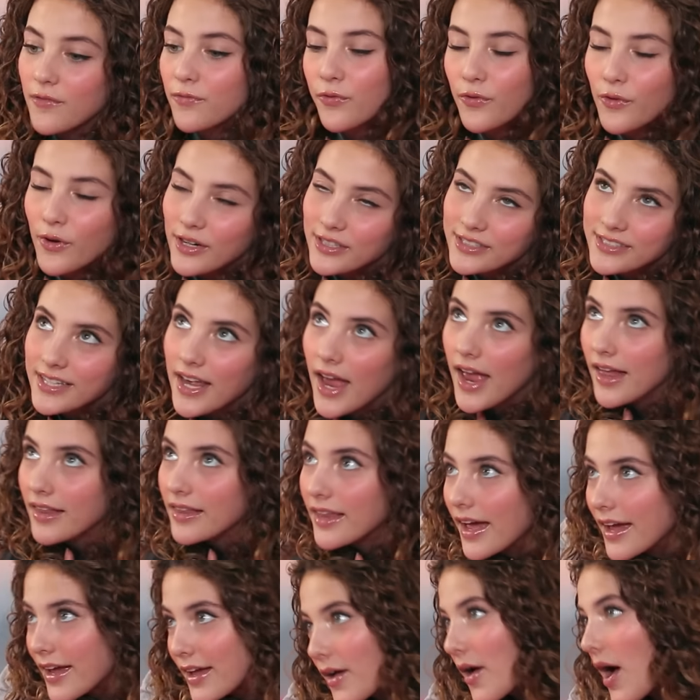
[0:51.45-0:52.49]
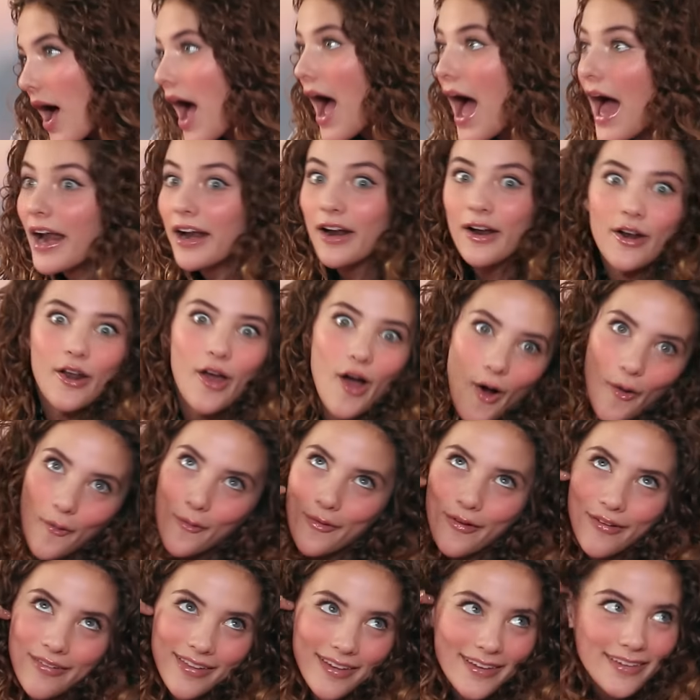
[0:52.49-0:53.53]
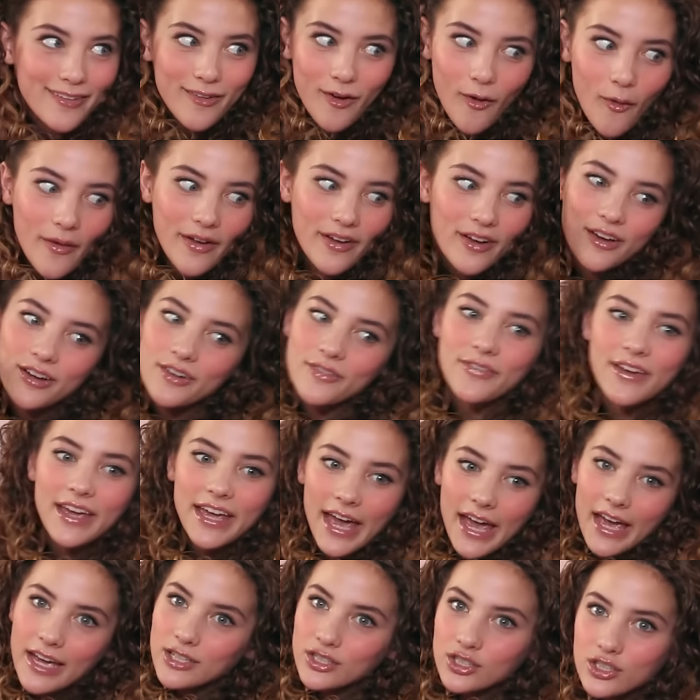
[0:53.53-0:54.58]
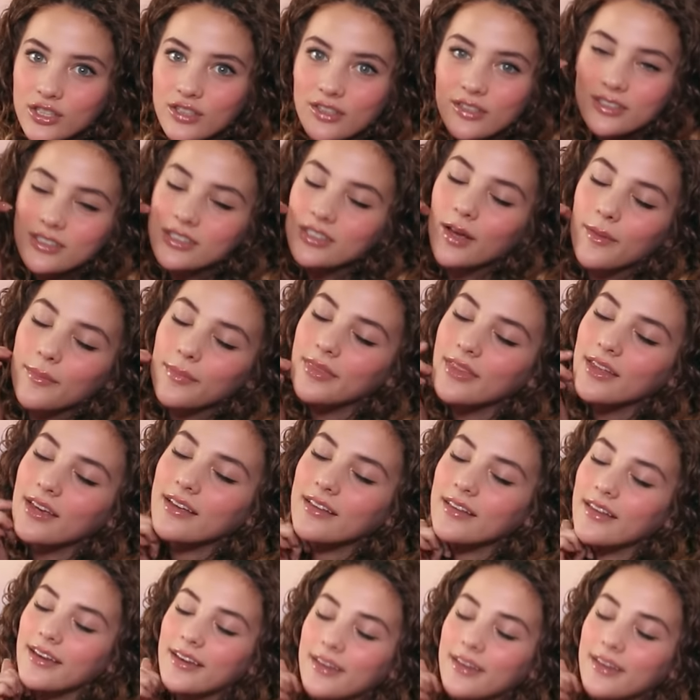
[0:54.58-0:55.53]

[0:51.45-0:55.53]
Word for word: If we're, say, like, I don't know, like going on a vacation or something,